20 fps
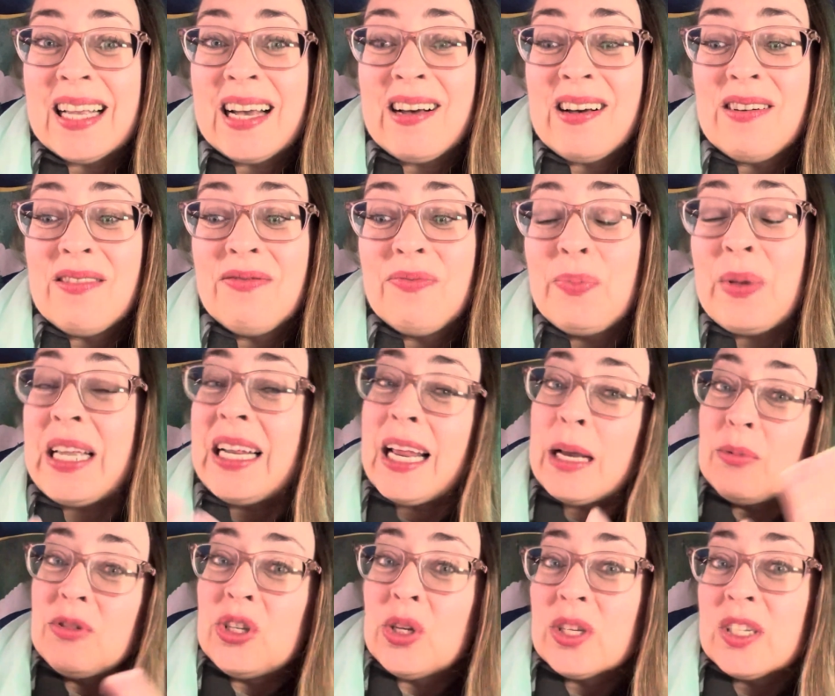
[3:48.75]
of being
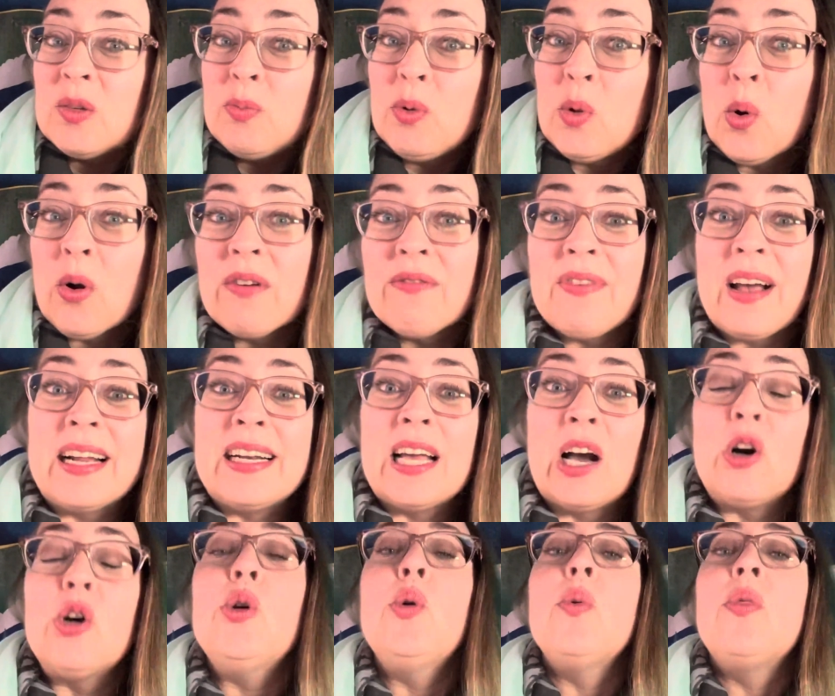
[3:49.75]
able to explore and find out who